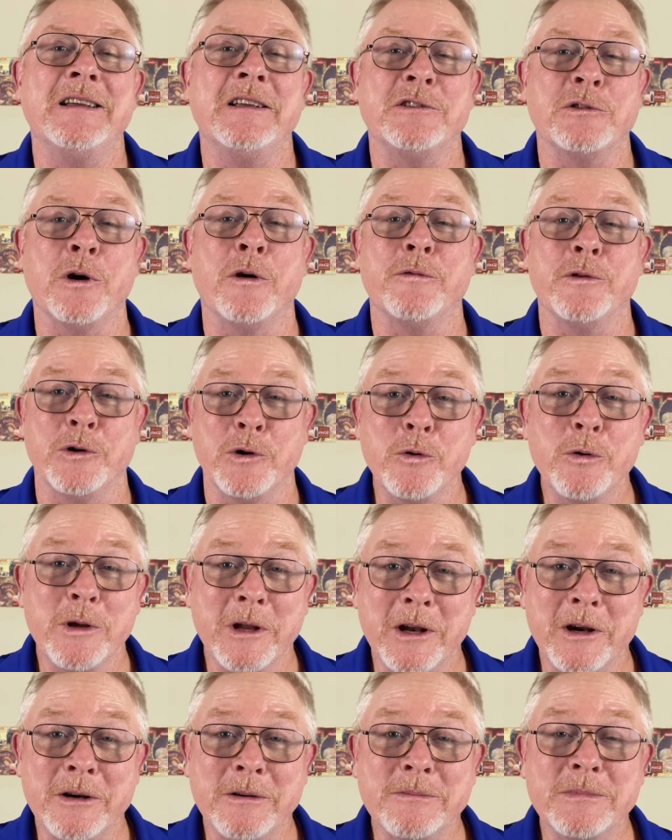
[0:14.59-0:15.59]
So if you're new
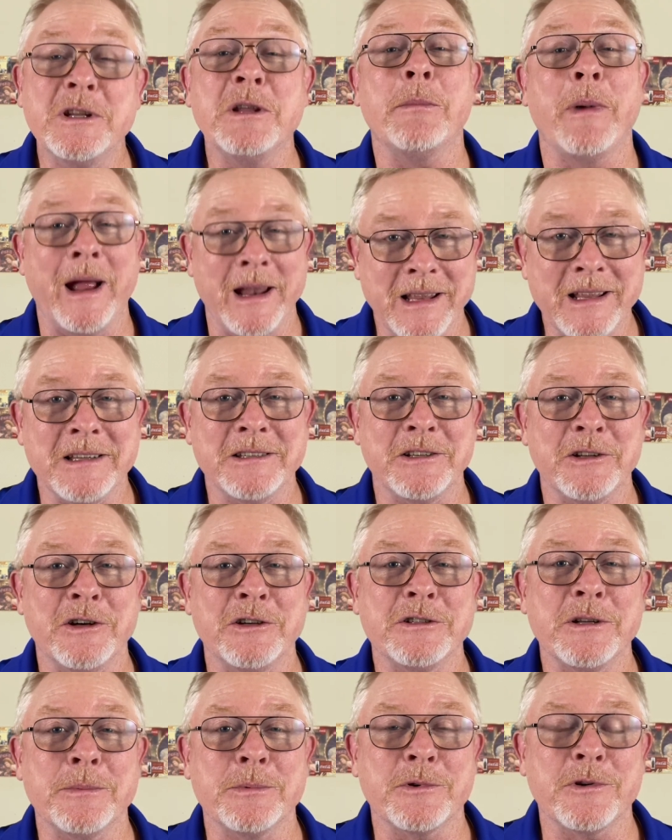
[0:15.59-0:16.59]
here, you might
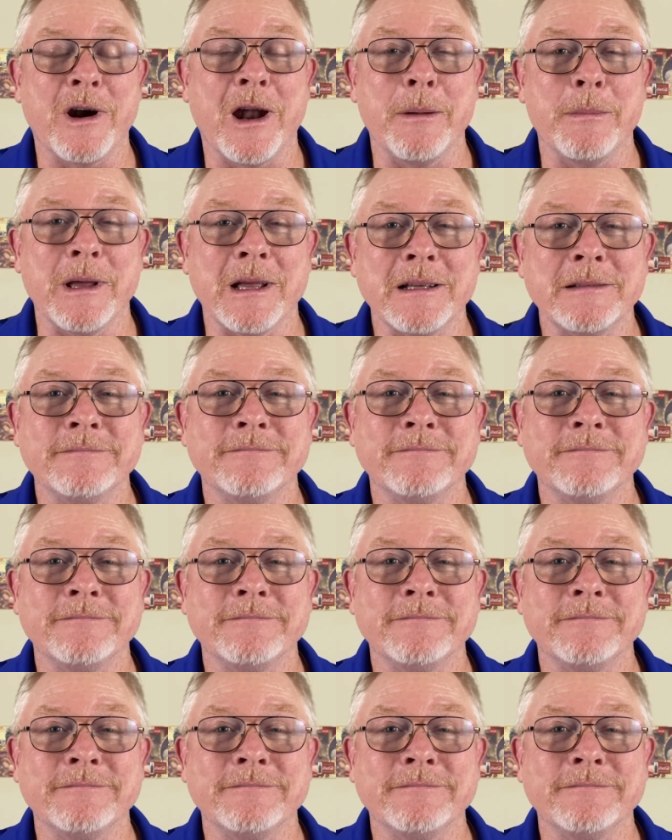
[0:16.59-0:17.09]
consider subscribing.